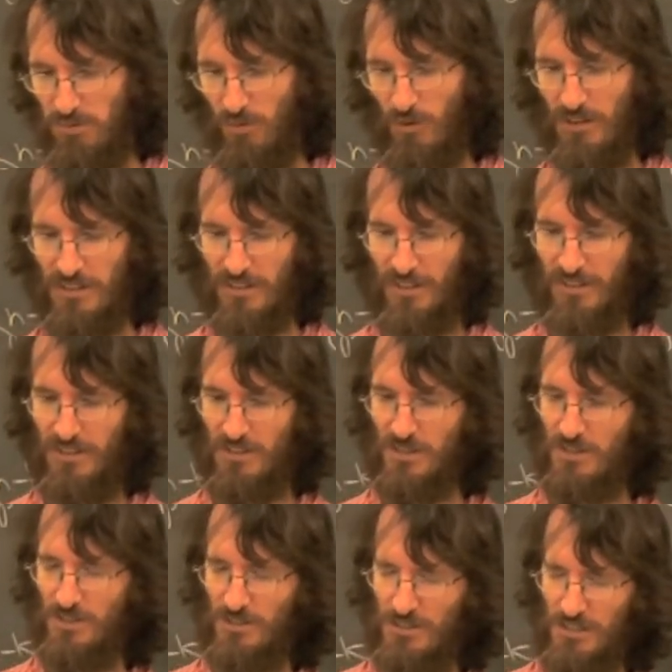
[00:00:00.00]
point on this
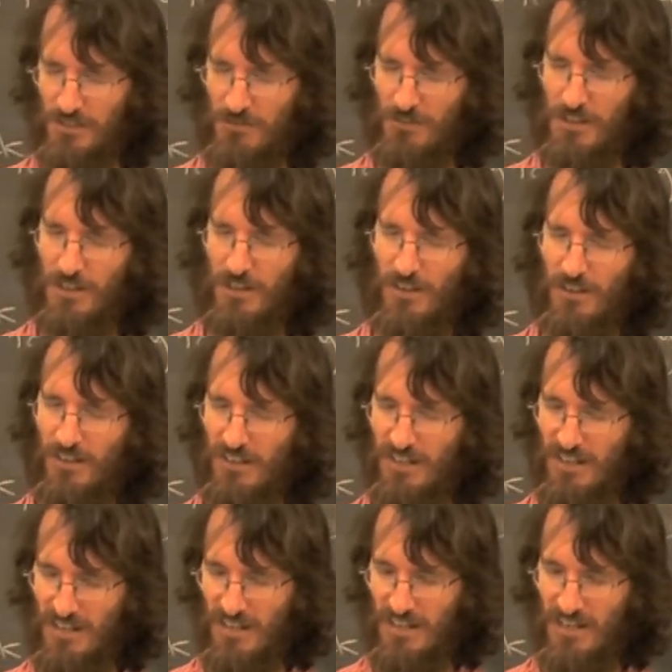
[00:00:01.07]
sphere,
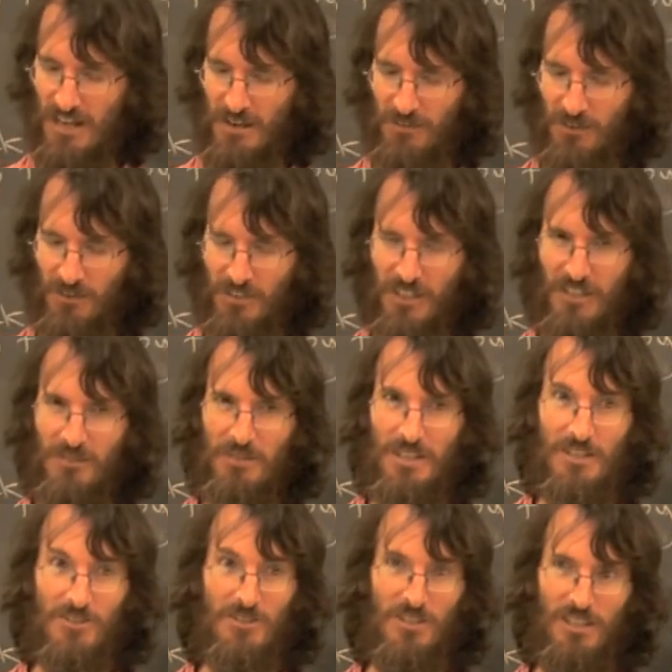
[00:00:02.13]
I'm only going to
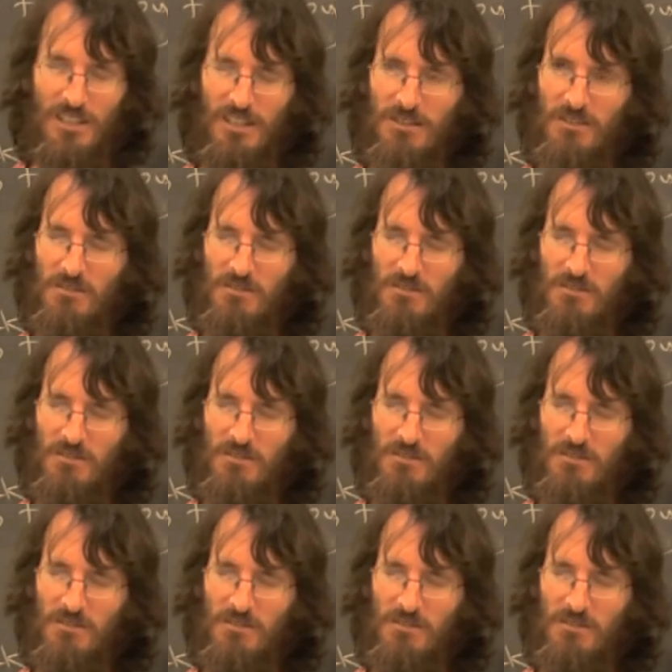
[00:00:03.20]
be interested in